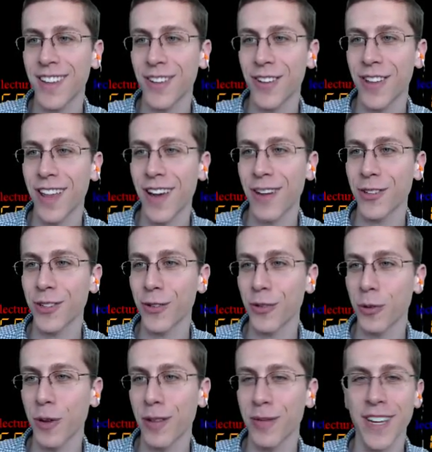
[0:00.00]
Well, that was
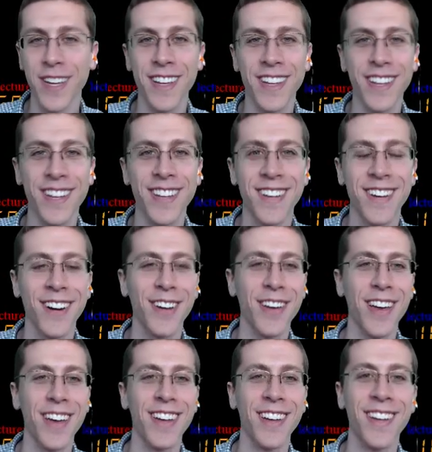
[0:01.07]
overwhelming. Okay.